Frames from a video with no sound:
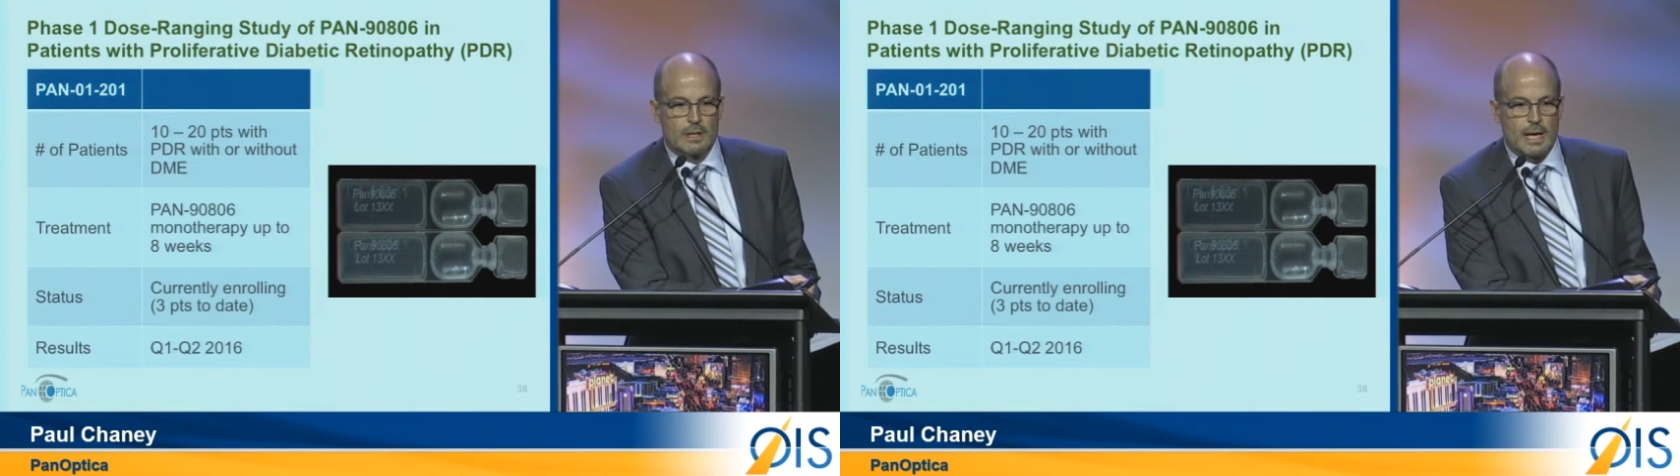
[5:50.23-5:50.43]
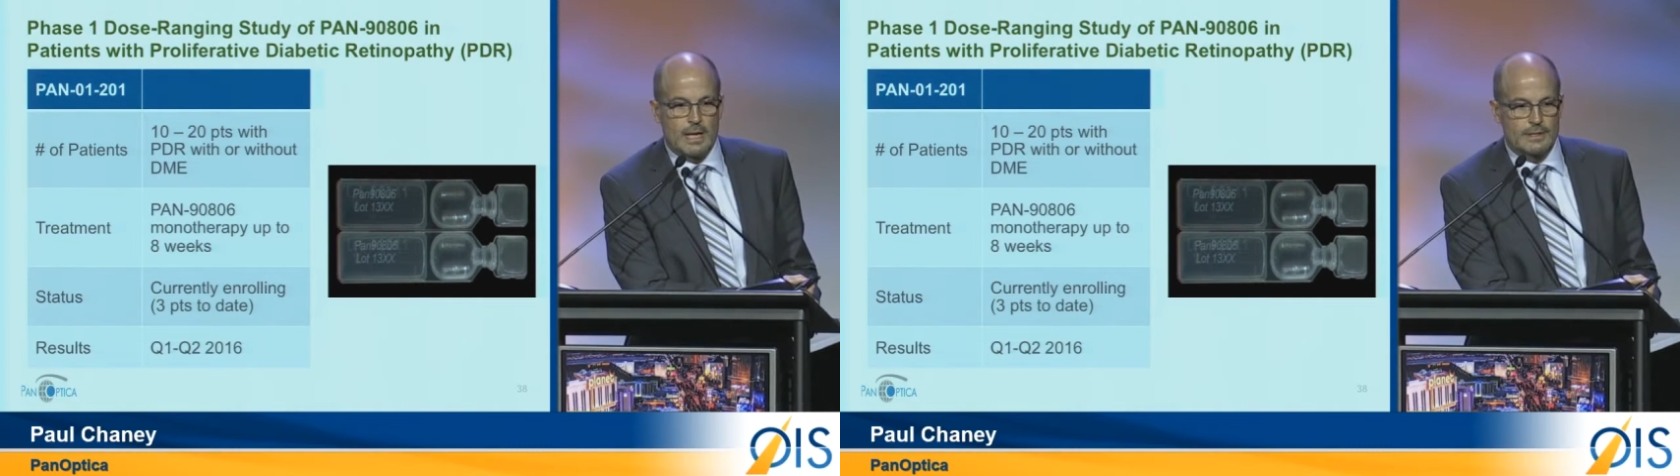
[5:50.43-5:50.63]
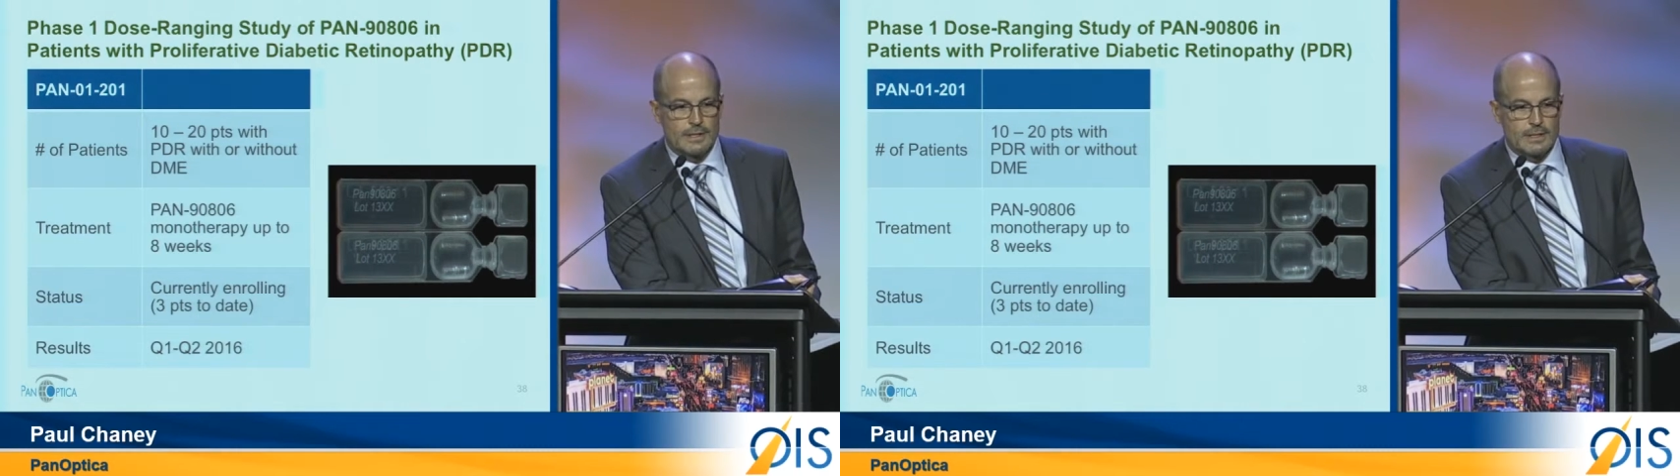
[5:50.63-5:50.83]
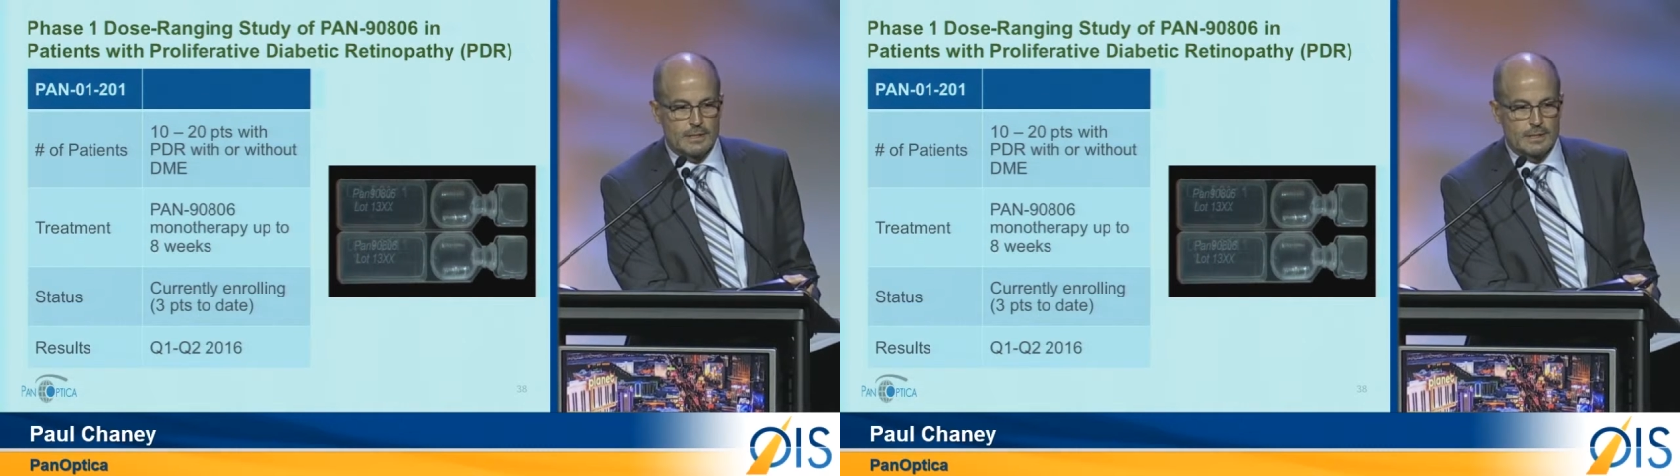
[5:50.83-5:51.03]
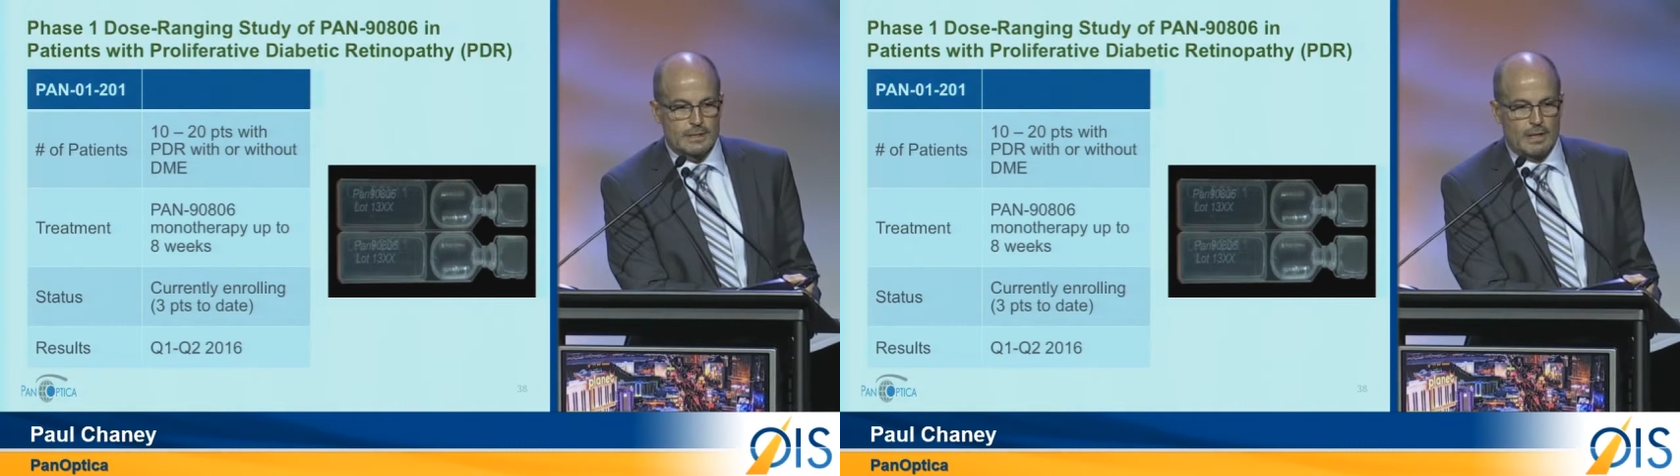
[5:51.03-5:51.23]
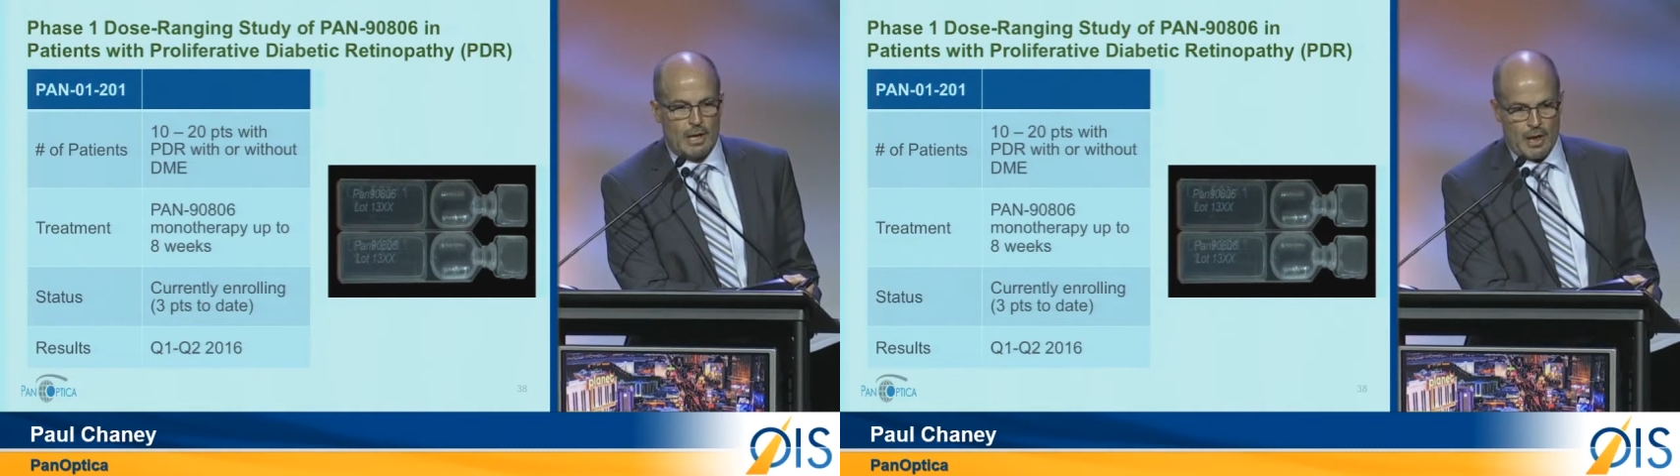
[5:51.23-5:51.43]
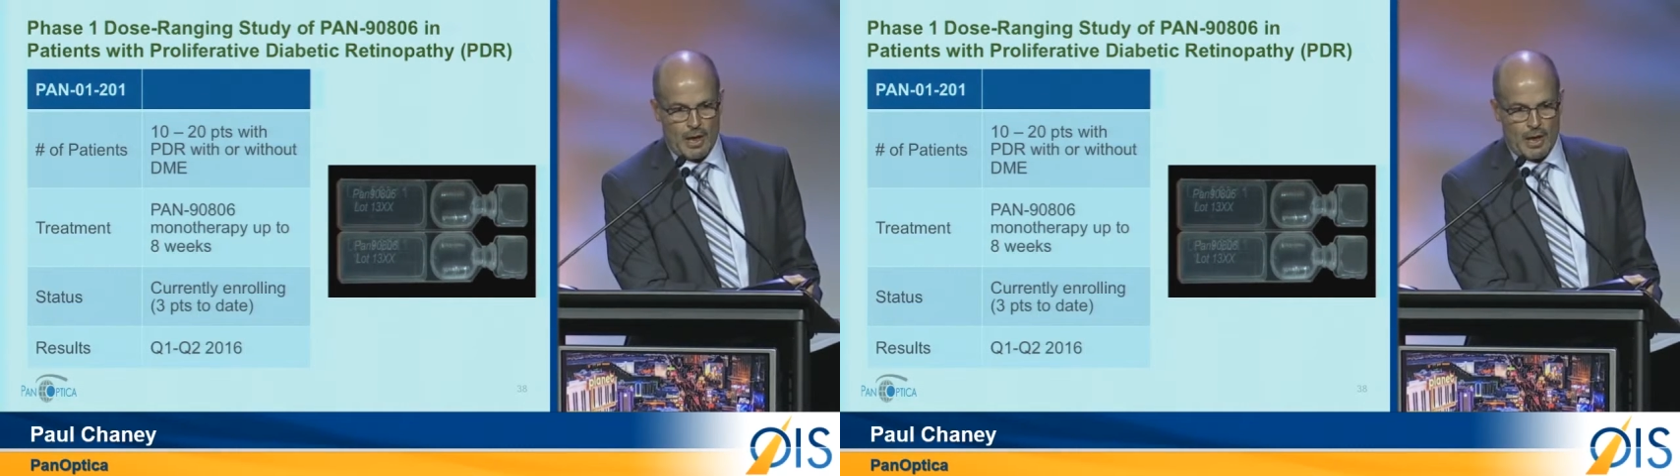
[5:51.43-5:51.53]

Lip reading: eye diseases.